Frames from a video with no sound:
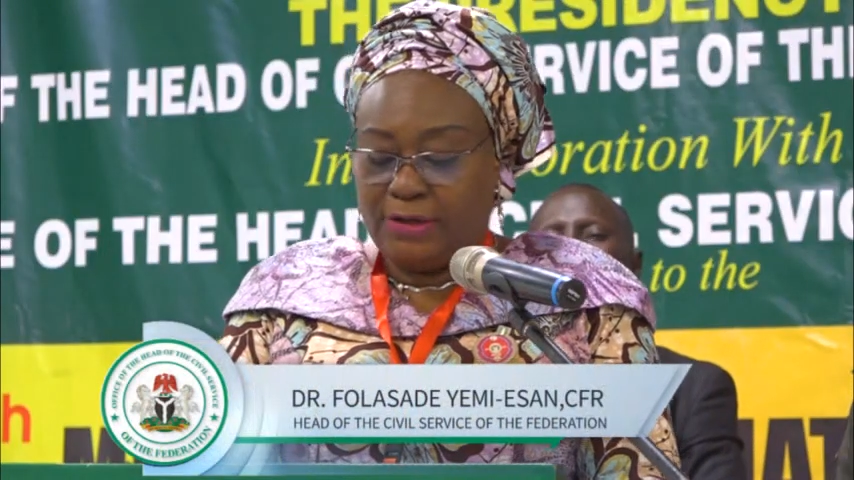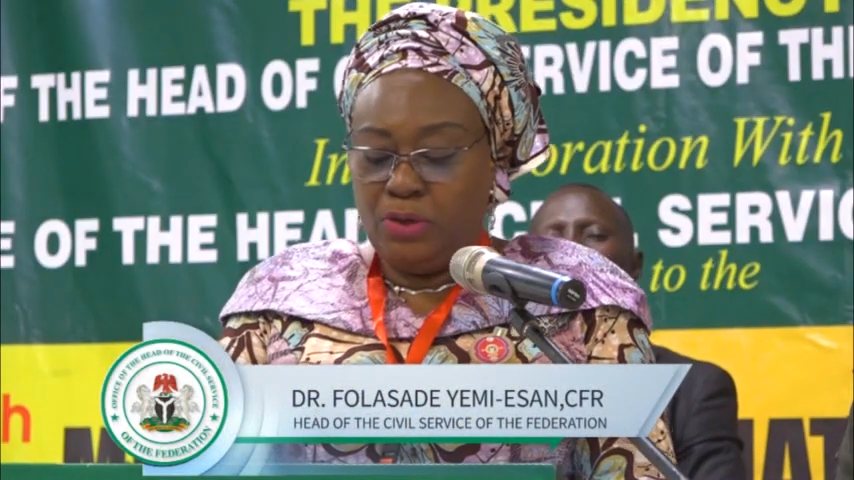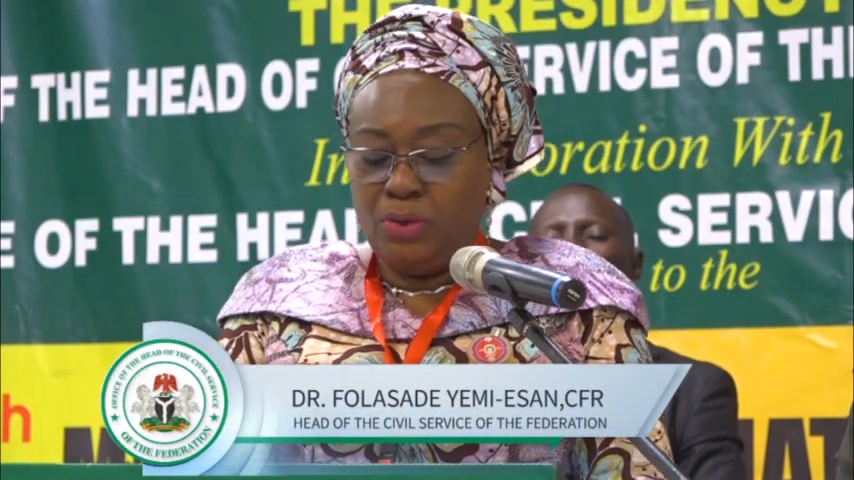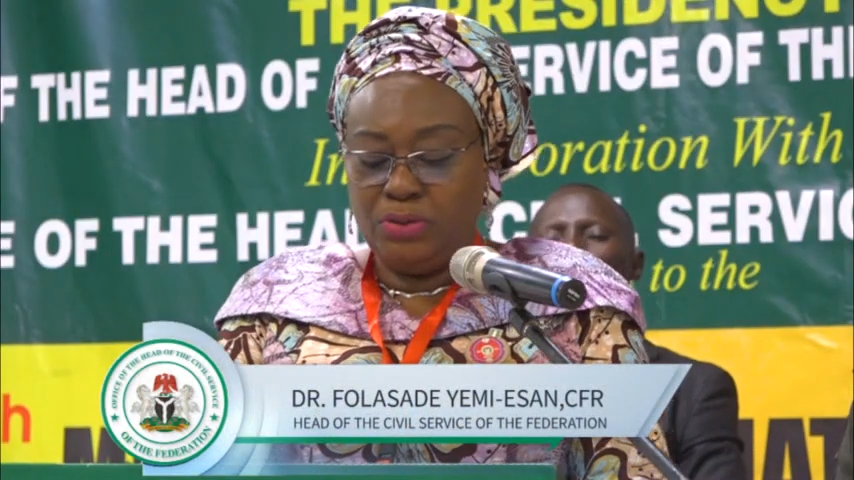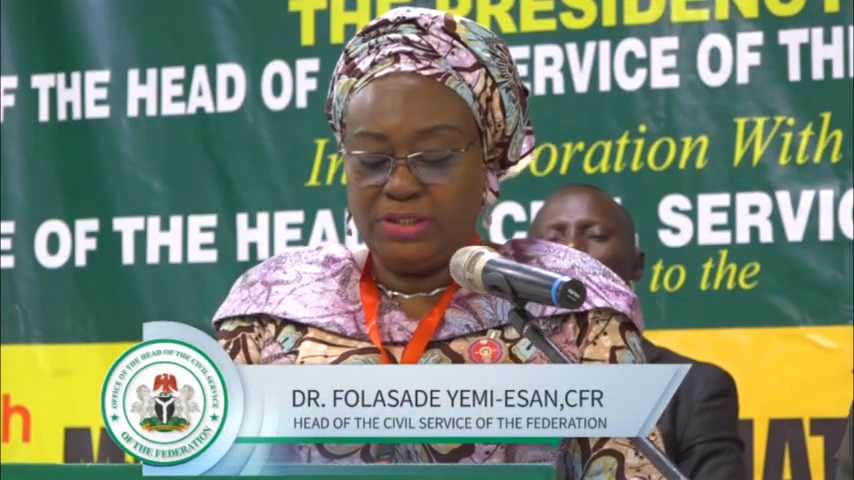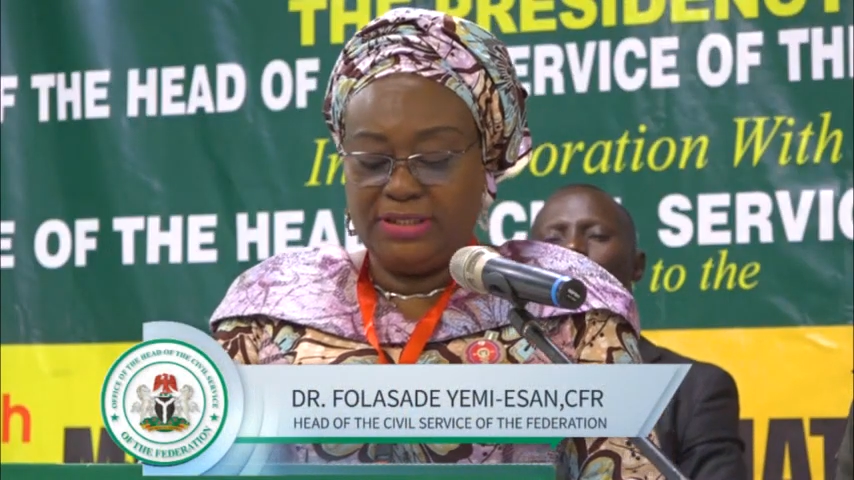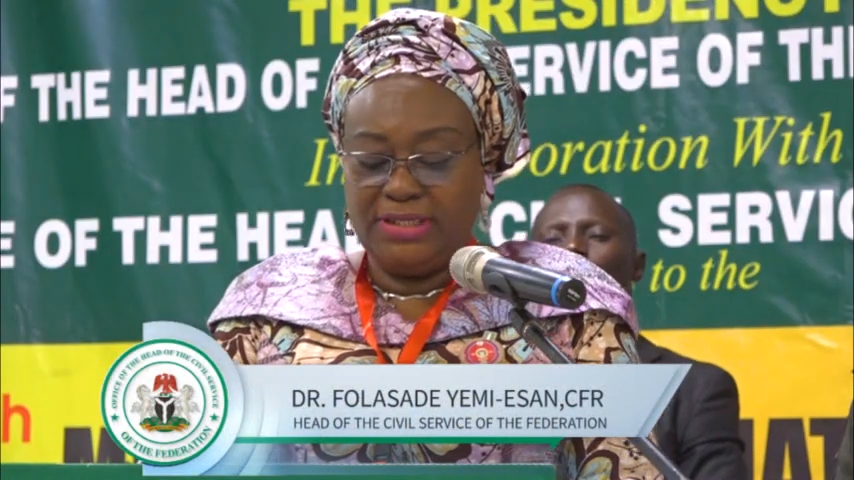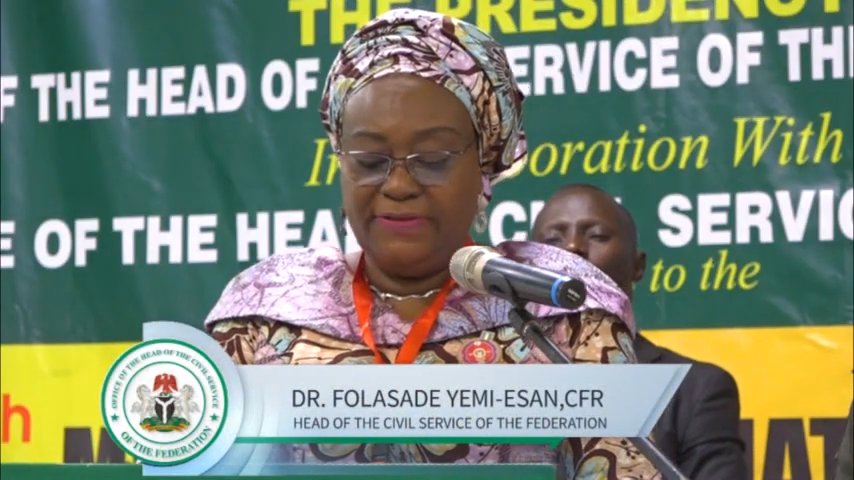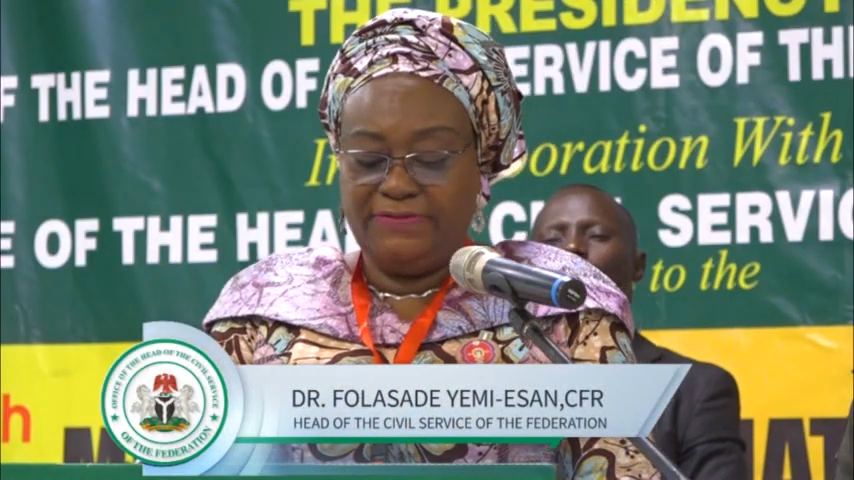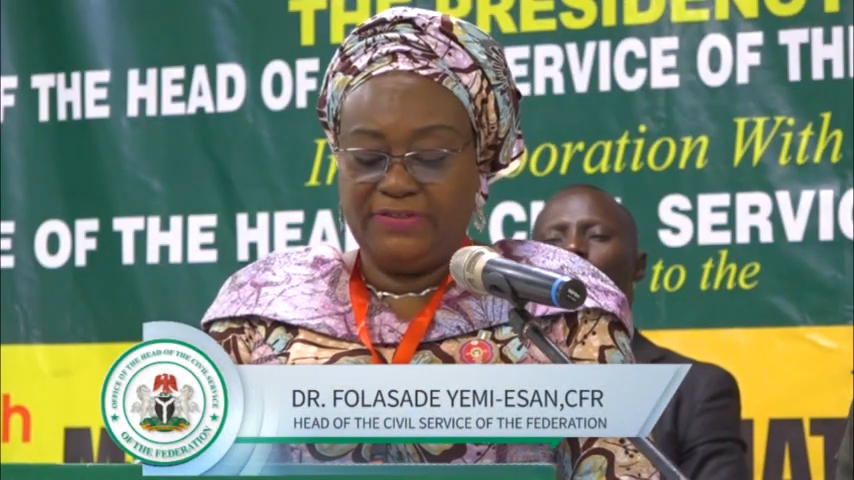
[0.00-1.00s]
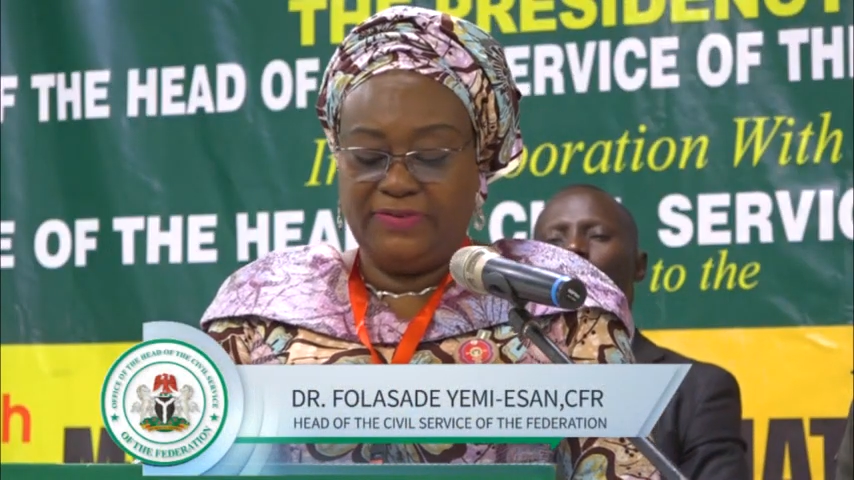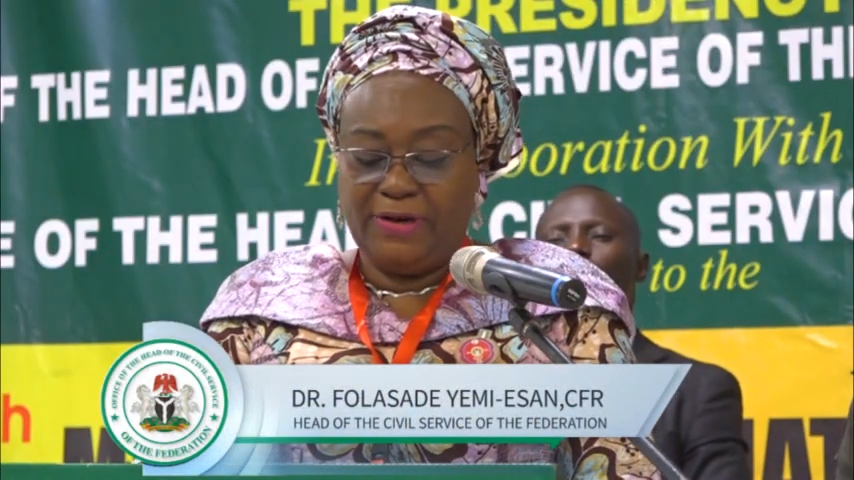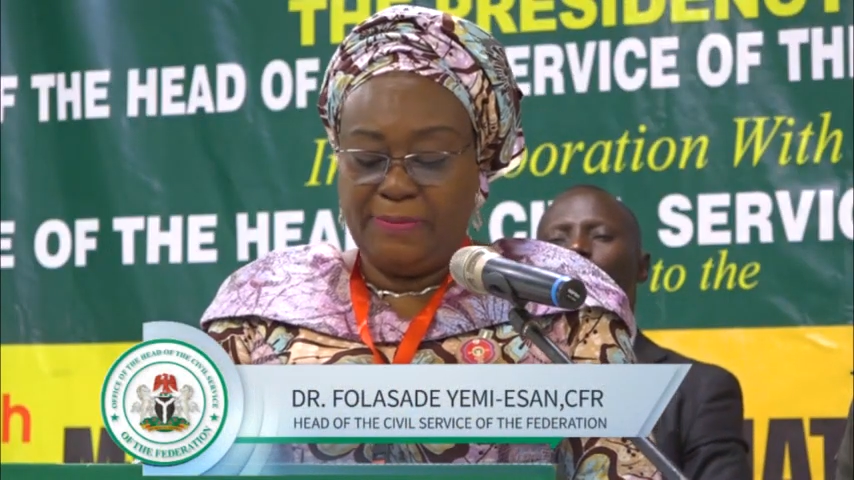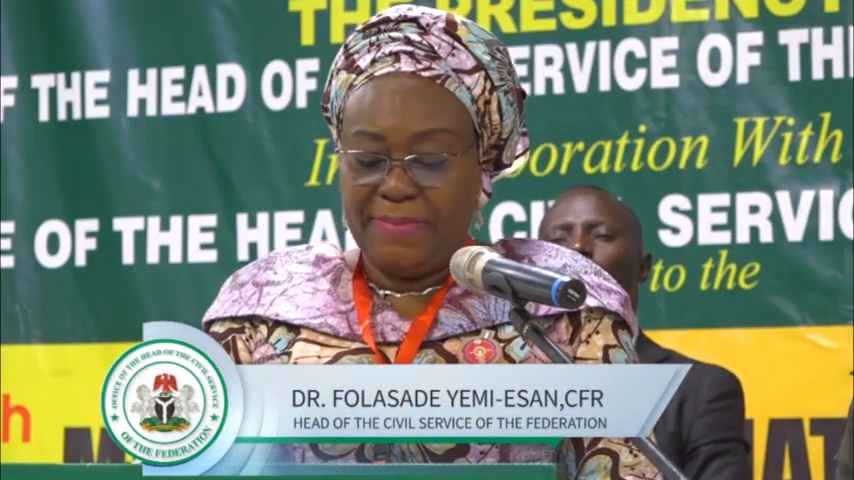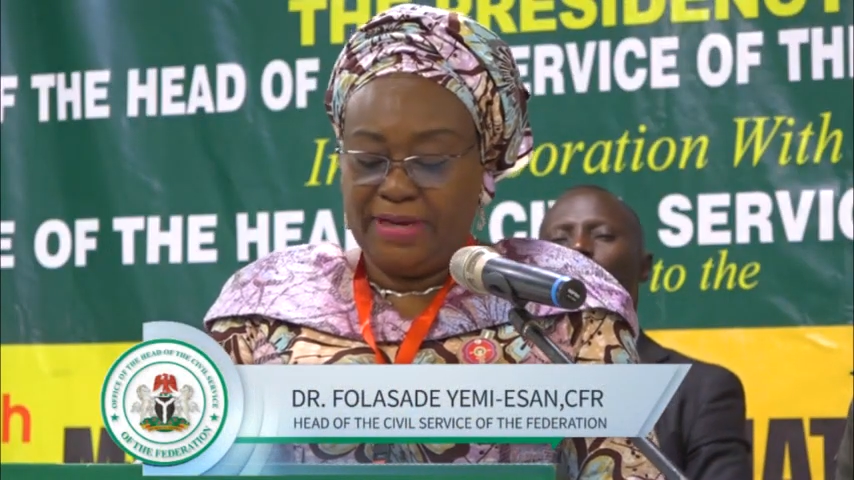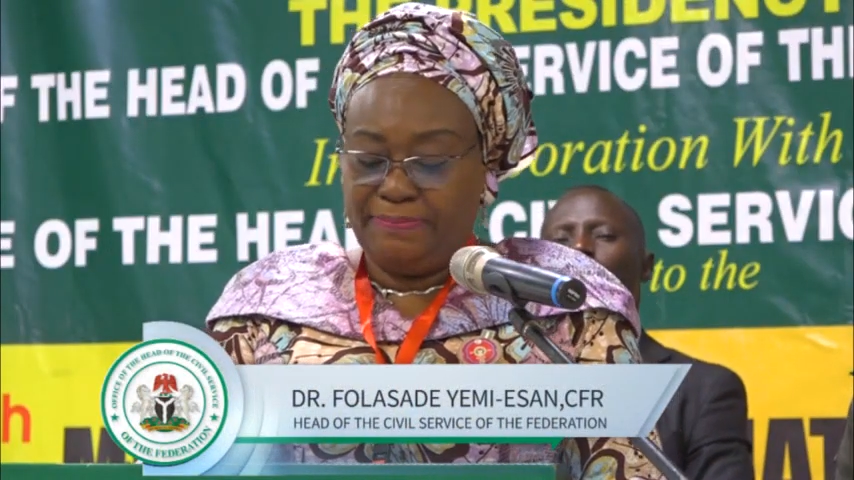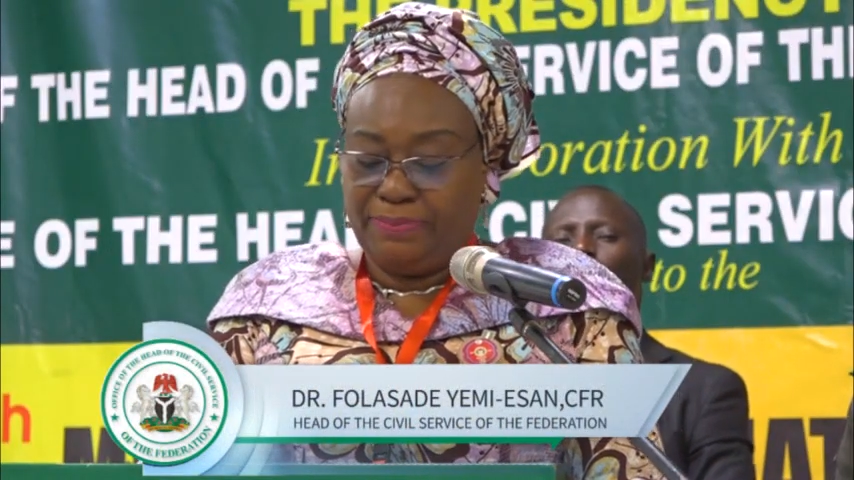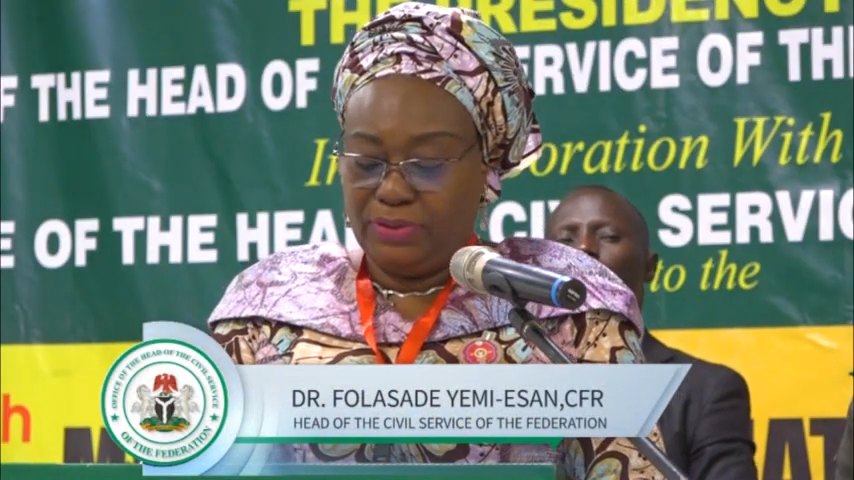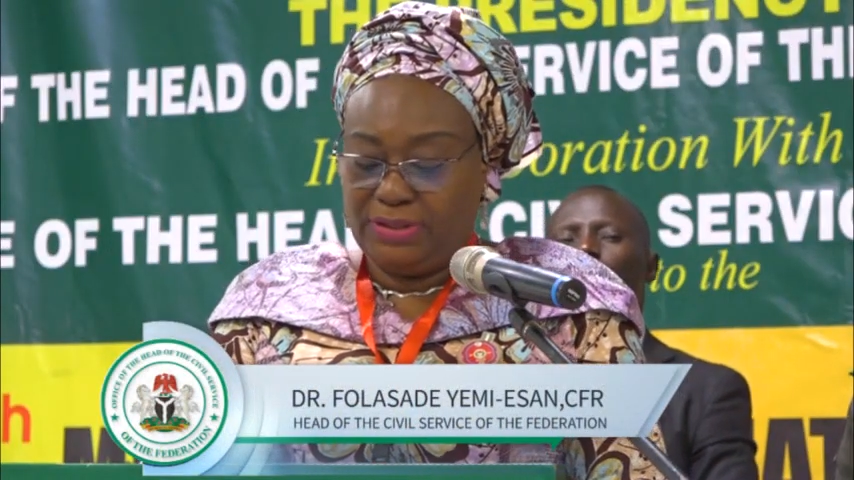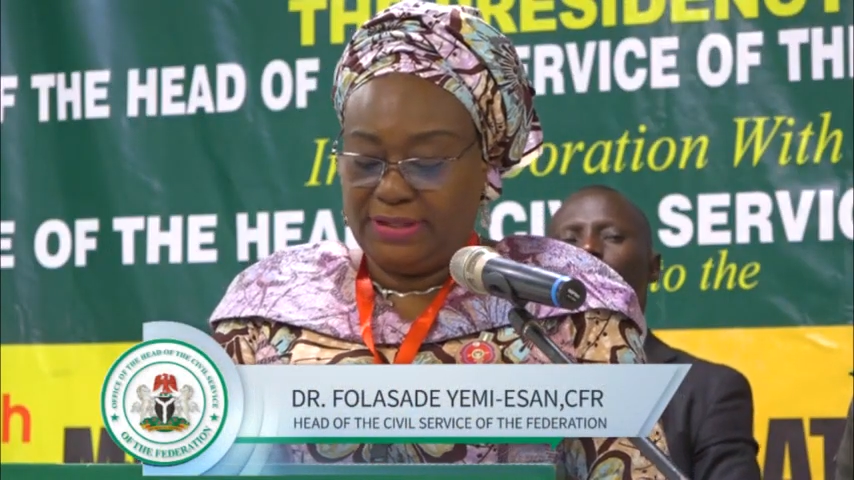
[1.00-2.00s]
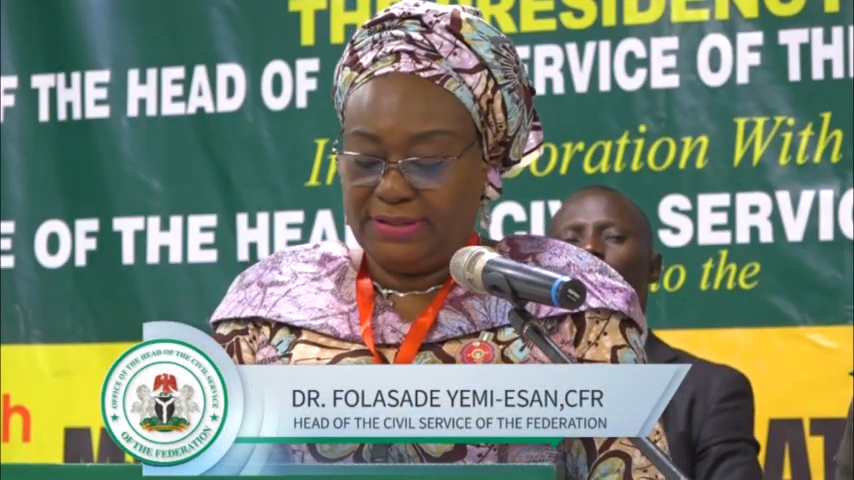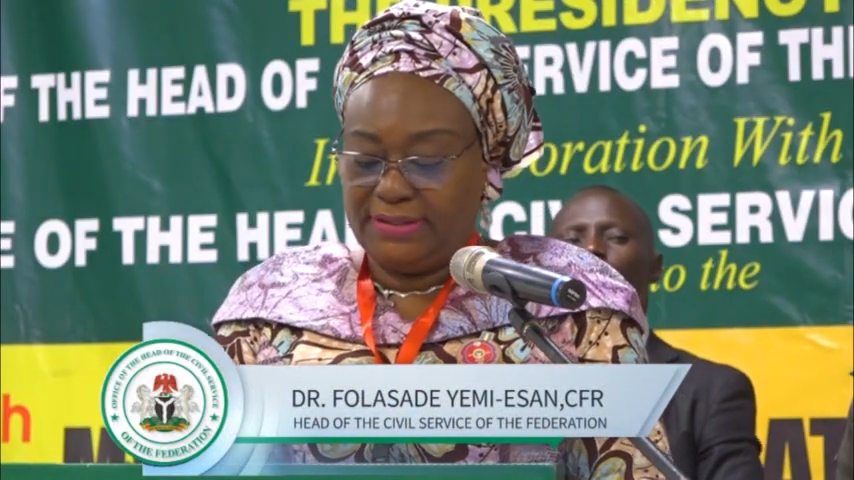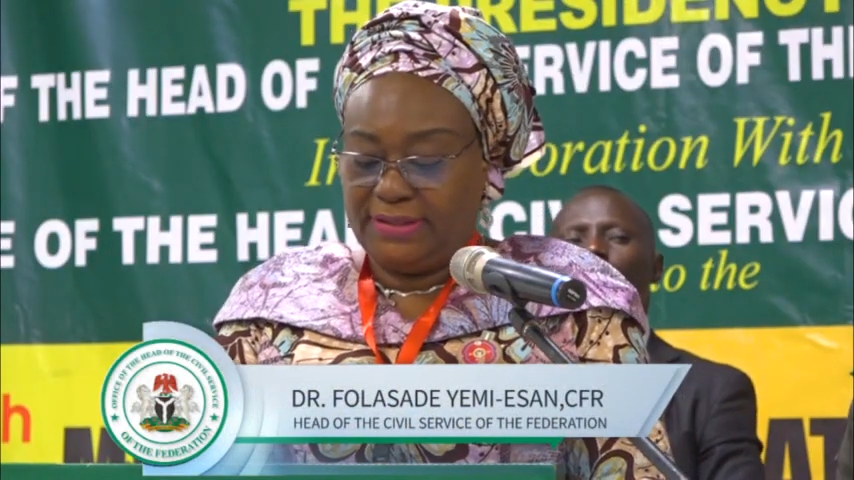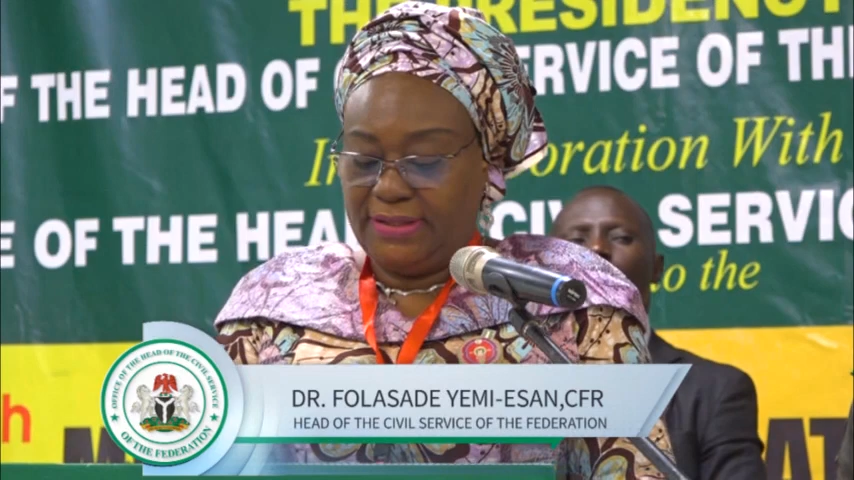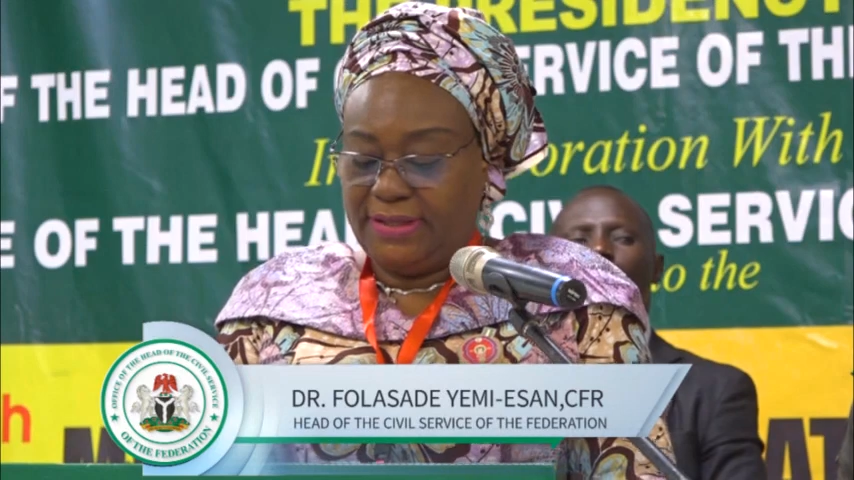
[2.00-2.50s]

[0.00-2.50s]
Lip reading: inclusive development process